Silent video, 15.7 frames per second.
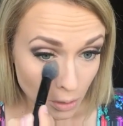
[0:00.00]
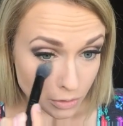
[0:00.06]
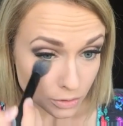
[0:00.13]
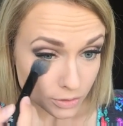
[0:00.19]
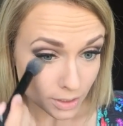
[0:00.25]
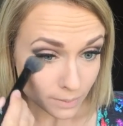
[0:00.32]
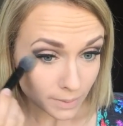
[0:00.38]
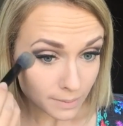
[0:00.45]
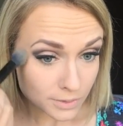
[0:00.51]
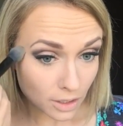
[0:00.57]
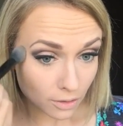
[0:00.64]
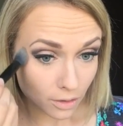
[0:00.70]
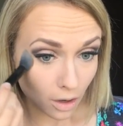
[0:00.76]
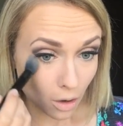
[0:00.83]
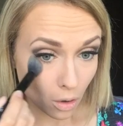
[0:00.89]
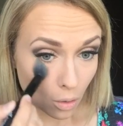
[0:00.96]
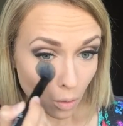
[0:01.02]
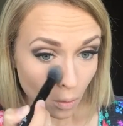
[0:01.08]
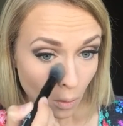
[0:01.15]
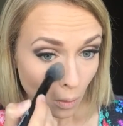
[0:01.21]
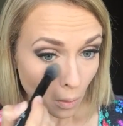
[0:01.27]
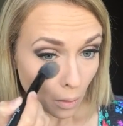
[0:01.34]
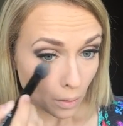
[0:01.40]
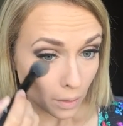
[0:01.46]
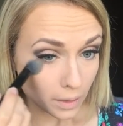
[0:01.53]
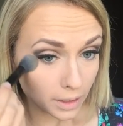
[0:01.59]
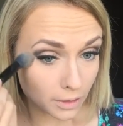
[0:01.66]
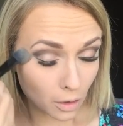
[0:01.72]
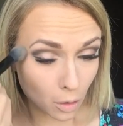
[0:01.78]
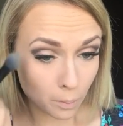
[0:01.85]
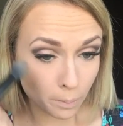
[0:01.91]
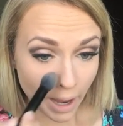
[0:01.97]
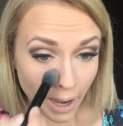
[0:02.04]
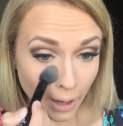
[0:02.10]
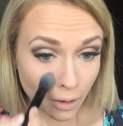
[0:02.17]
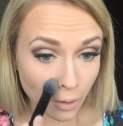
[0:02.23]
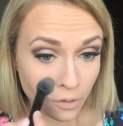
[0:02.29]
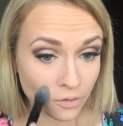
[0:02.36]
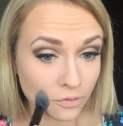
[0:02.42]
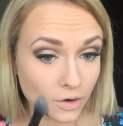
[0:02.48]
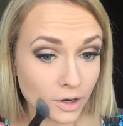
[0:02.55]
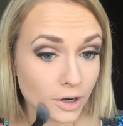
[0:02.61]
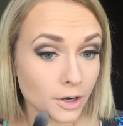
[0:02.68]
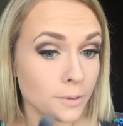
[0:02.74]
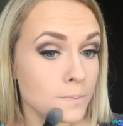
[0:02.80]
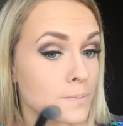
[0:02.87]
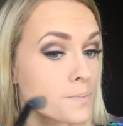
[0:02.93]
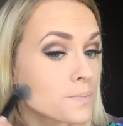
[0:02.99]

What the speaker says: So sometimes I'll go, you know, back over